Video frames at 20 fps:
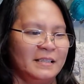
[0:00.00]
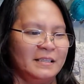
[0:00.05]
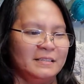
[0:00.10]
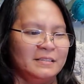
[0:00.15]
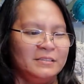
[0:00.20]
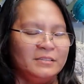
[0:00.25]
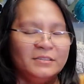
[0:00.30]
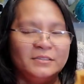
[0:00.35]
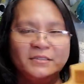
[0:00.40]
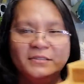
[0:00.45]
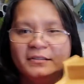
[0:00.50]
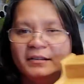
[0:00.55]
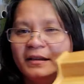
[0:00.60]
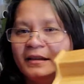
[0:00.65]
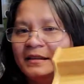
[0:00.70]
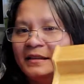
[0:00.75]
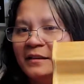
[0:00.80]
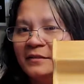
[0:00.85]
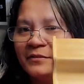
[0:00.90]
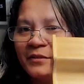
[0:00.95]
You know, I
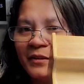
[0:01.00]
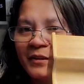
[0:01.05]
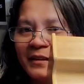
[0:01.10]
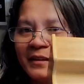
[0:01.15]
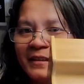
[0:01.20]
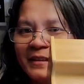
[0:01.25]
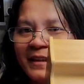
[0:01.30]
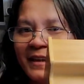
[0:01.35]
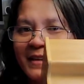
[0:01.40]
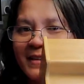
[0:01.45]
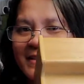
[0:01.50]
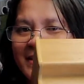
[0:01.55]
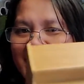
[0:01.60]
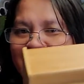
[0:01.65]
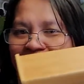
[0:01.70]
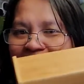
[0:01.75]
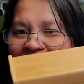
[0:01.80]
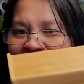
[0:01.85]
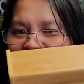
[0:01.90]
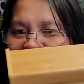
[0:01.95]
love
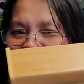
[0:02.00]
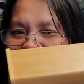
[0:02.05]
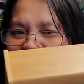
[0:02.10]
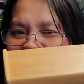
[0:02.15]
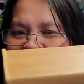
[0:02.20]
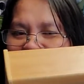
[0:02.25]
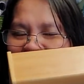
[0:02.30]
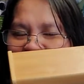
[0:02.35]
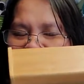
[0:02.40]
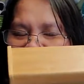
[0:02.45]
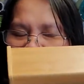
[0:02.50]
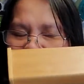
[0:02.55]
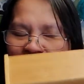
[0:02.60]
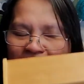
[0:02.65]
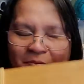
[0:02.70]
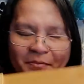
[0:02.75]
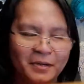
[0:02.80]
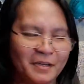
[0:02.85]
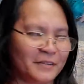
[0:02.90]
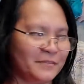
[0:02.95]
organizing. So, this will
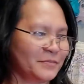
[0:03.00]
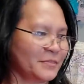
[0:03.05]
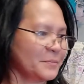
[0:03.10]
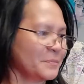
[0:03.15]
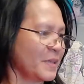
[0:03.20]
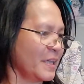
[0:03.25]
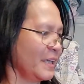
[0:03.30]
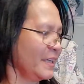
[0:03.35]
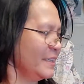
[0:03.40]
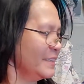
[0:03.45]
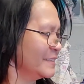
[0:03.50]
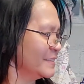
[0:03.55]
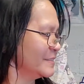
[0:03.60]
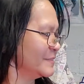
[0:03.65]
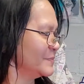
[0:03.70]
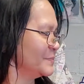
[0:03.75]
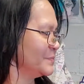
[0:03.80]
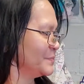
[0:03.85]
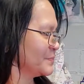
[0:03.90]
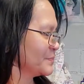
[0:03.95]
work for me.
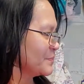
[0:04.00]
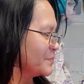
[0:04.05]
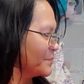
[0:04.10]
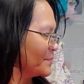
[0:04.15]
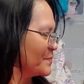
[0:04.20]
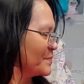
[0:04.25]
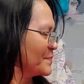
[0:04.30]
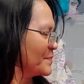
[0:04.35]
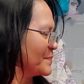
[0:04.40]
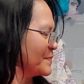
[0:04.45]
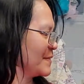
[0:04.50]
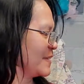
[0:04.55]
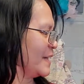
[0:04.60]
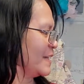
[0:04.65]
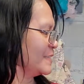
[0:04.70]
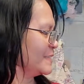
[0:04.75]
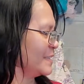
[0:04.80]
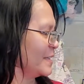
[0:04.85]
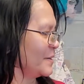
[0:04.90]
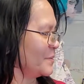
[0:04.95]

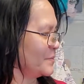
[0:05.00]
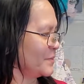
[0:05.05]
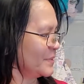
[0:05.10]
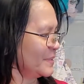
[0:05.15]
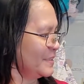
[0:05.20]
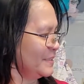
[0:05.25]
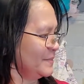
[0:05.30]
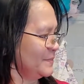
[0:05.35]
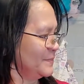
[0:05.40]
Got that one.